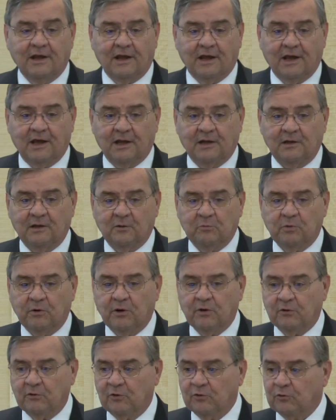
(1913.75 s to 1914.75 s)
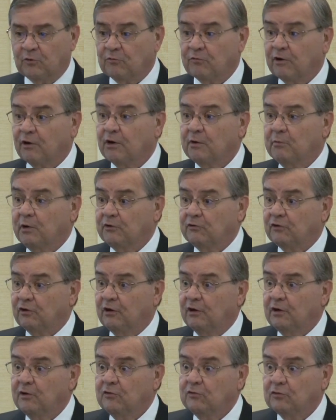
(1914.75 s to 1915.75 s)
and the partners are very much
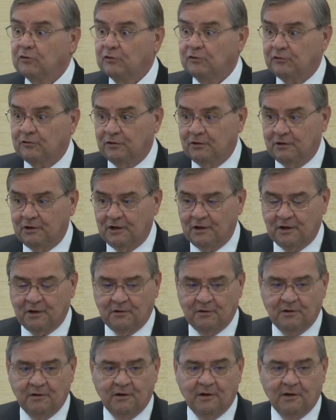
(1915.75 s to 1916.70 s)
interested in